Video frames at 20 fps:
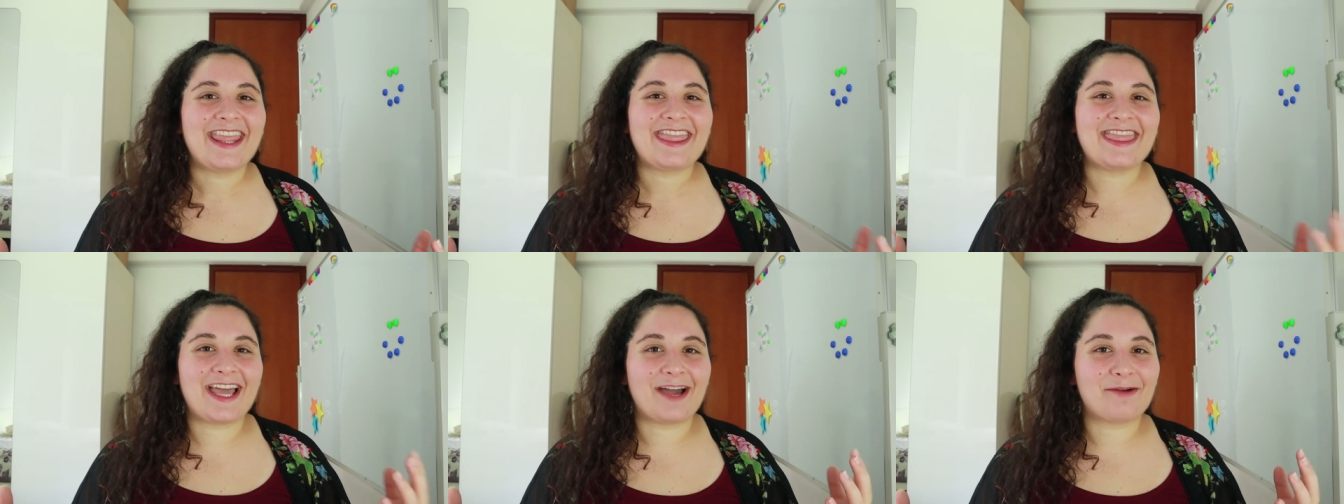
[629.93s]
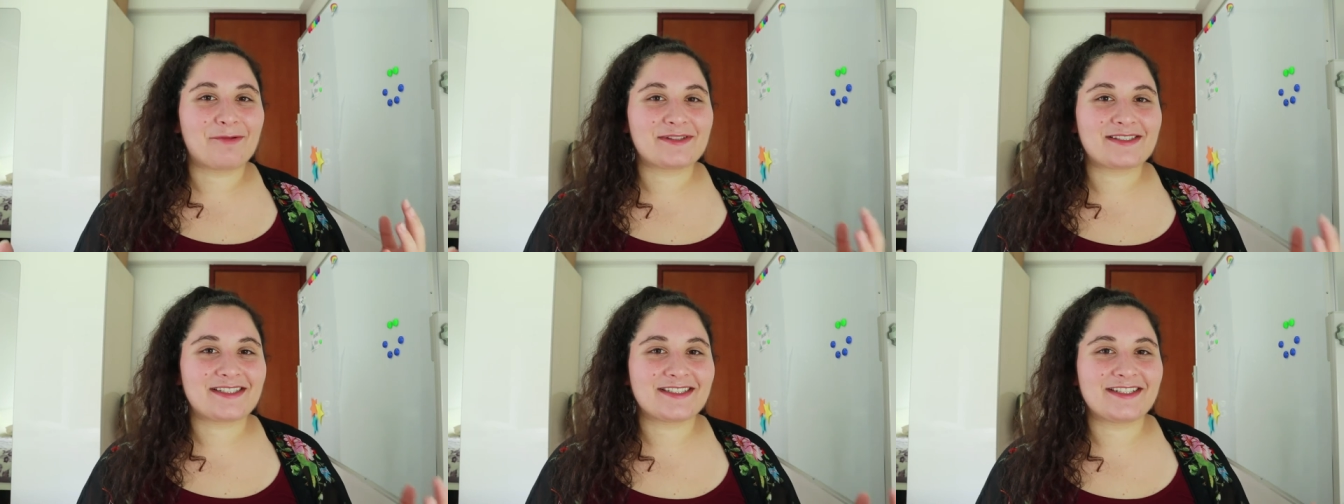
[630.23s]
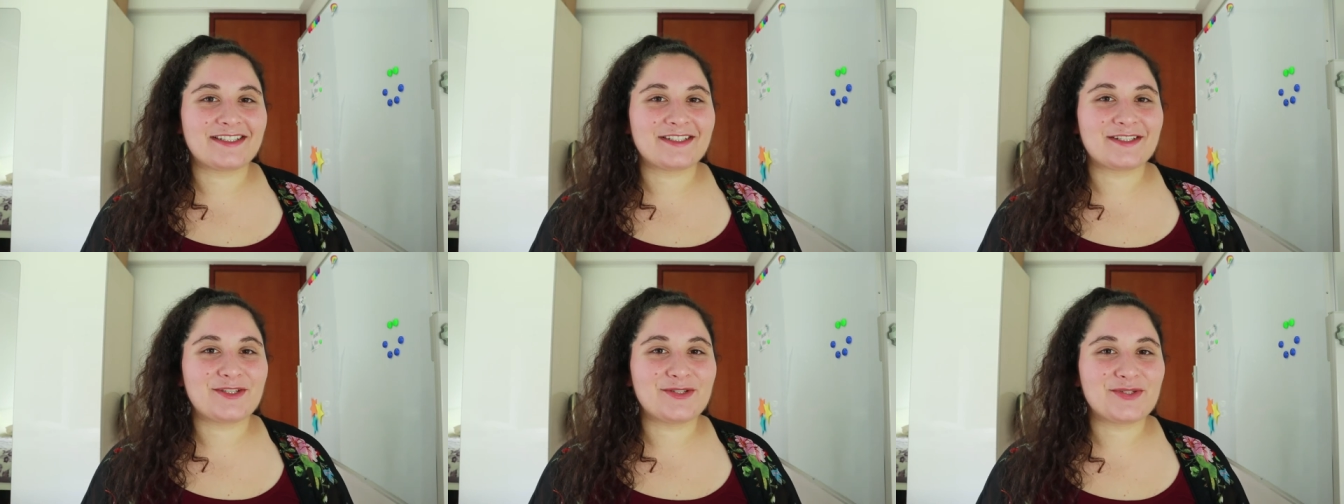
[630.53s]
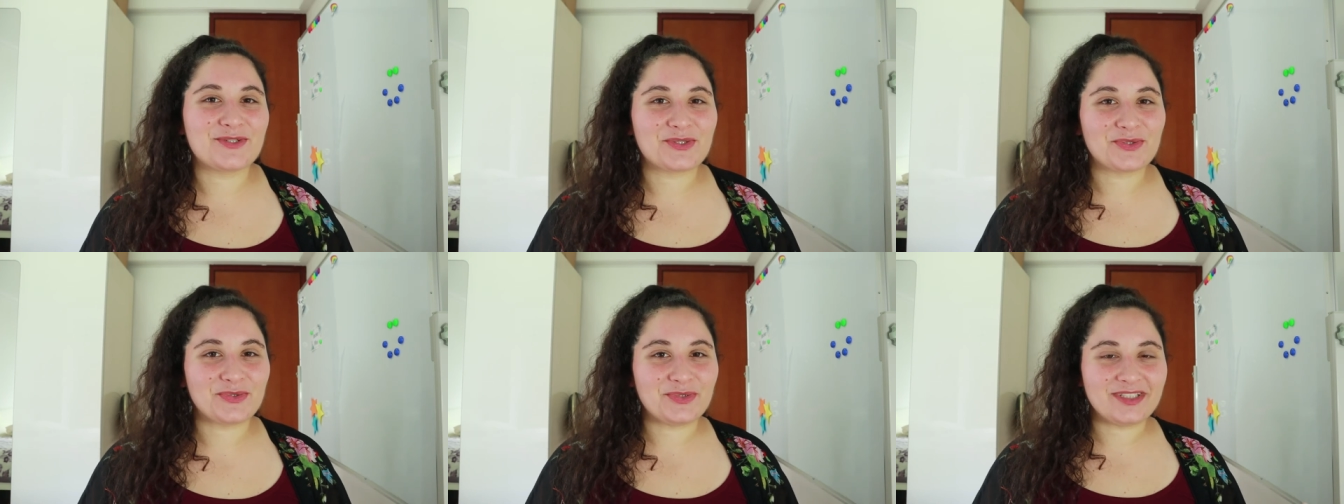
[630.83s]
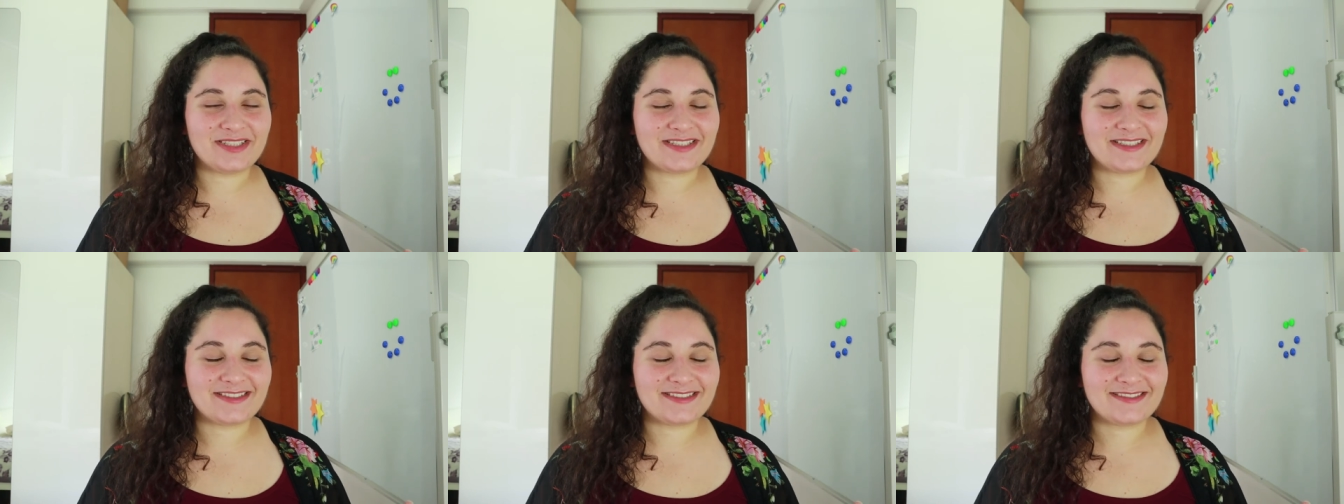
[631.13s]
That was an
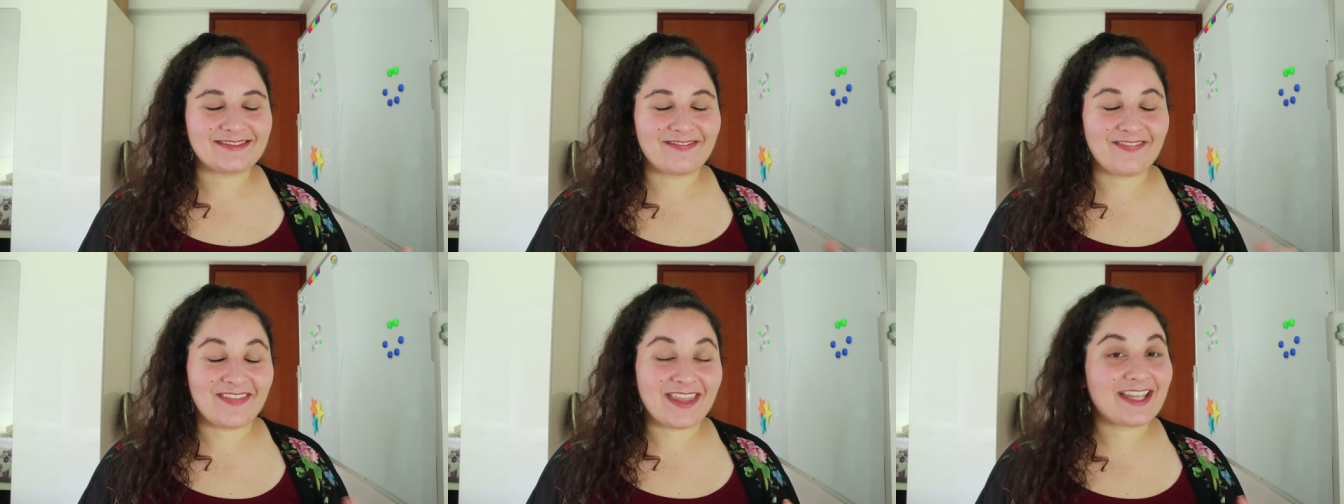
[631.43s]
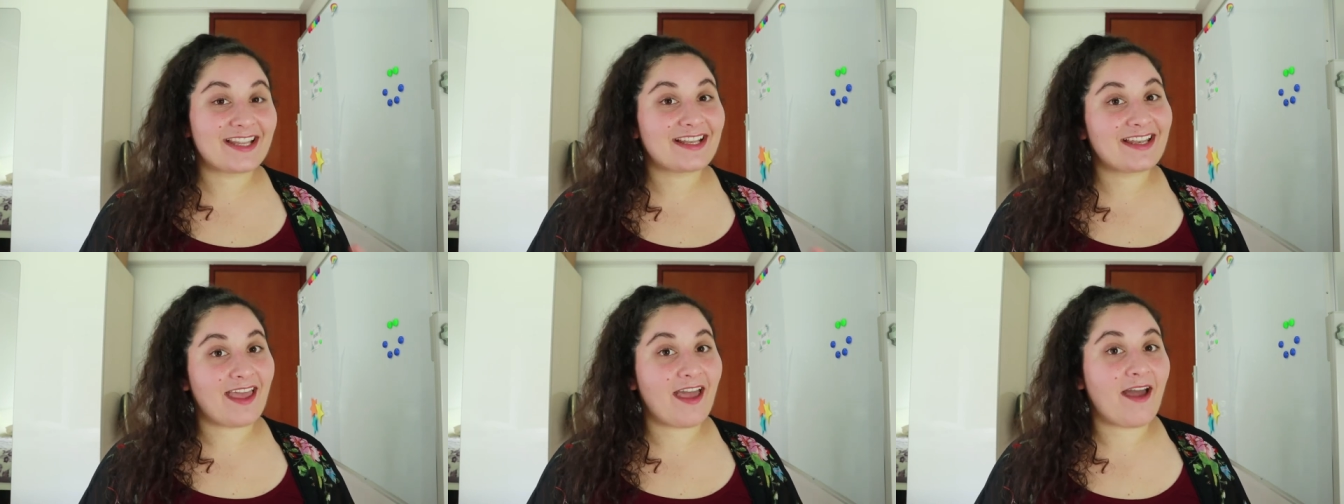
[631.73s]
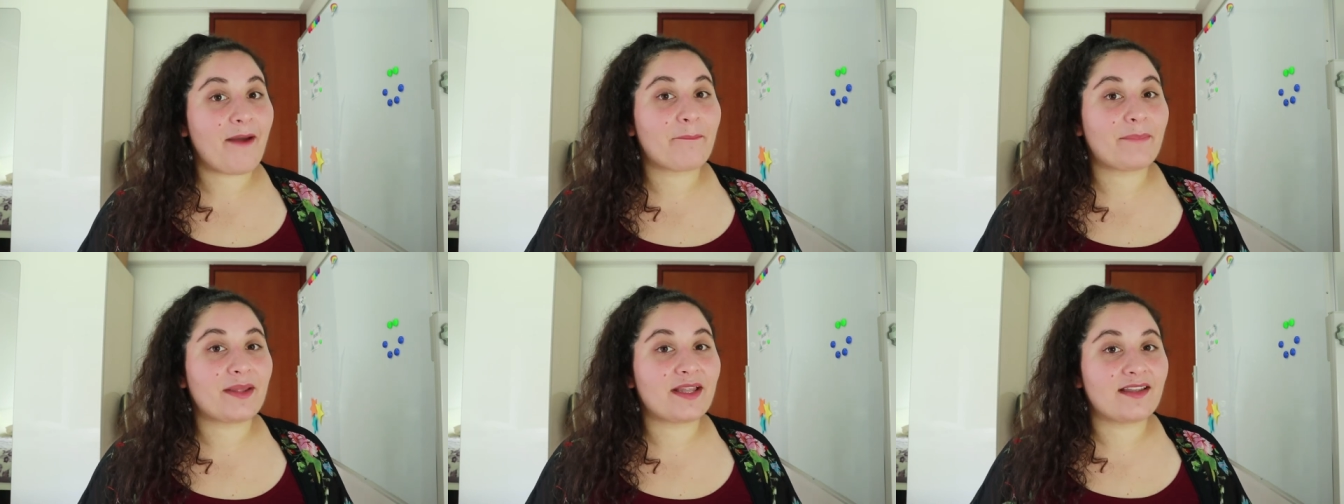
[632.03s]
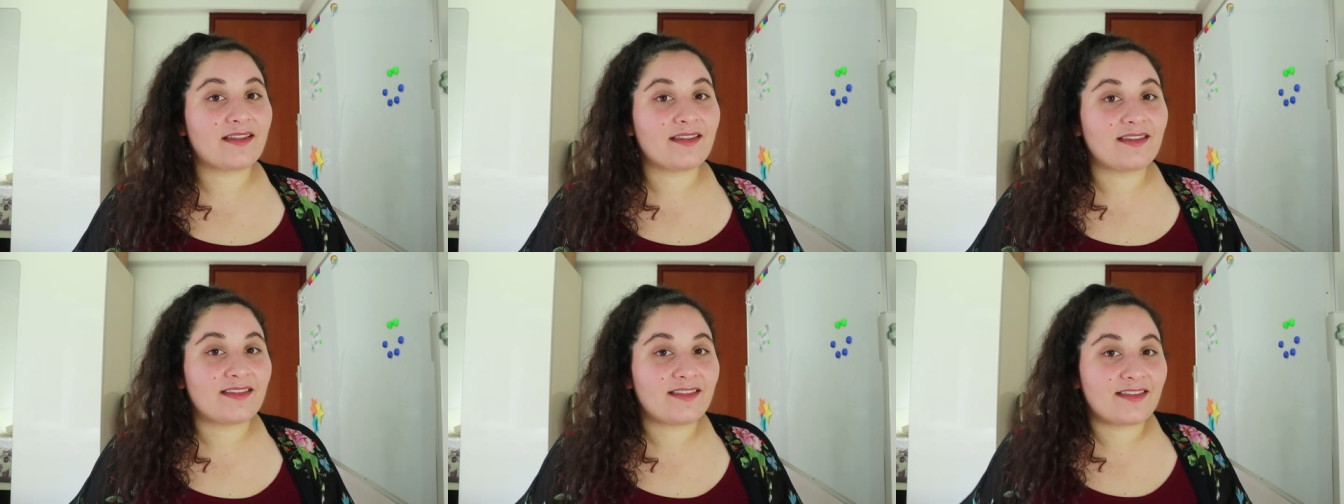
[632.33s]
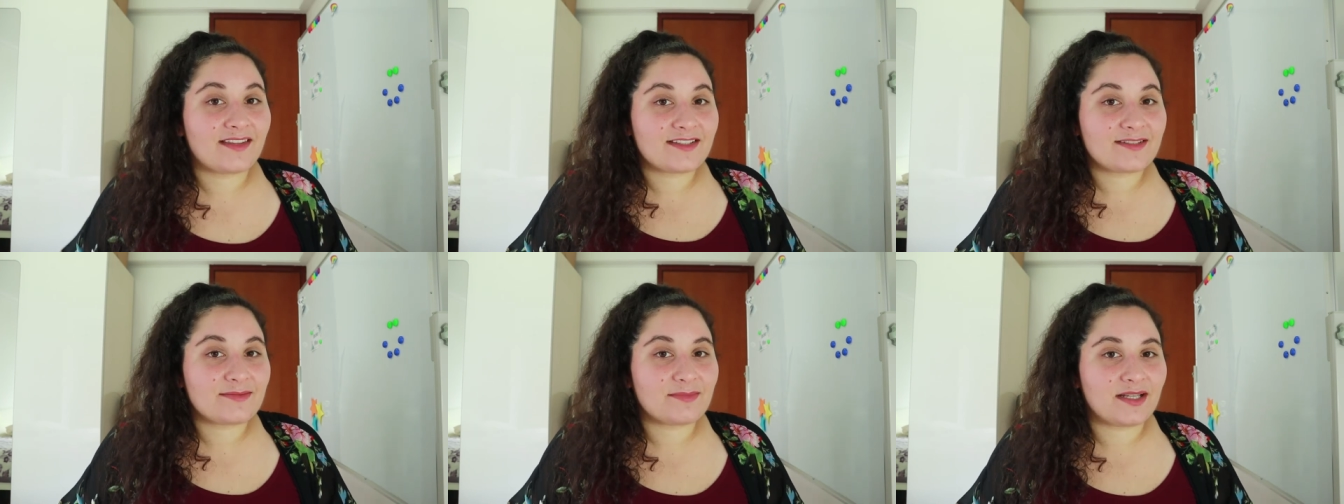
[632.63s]
unusual thing to happen
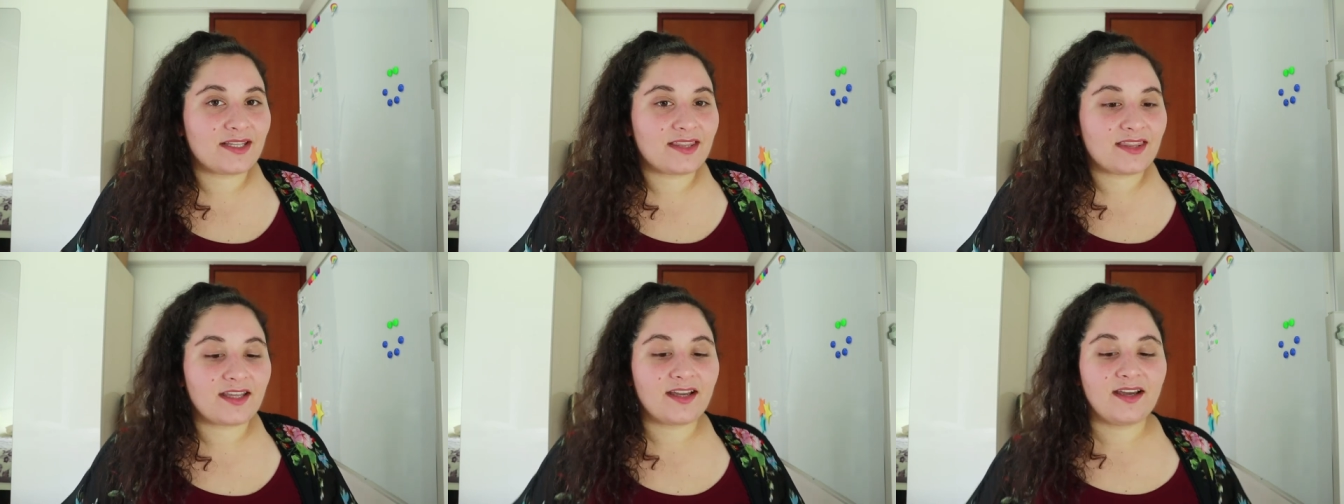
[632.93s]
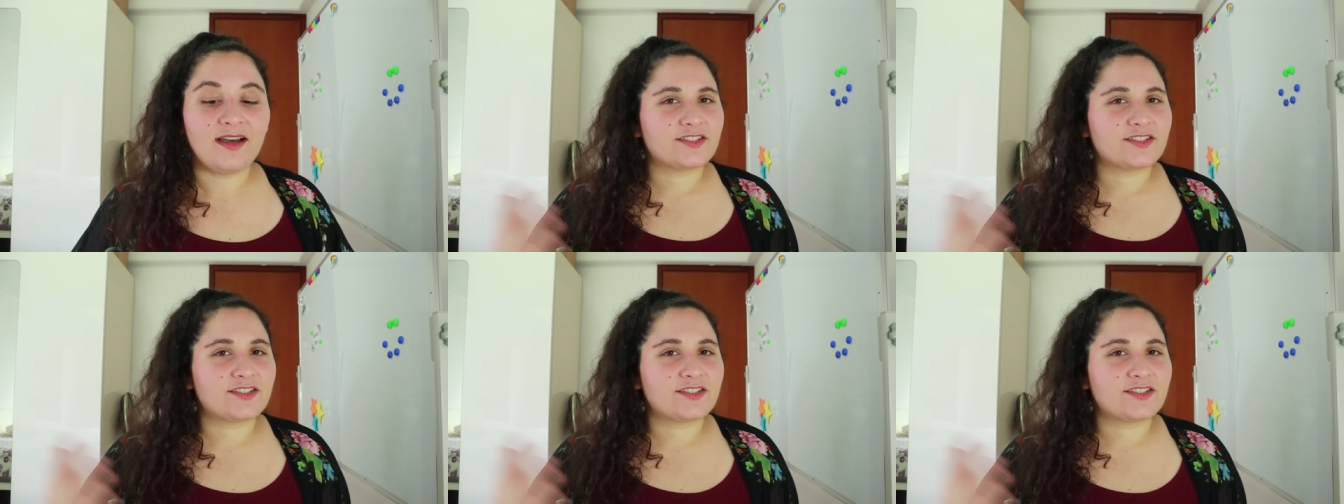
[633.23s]
this month.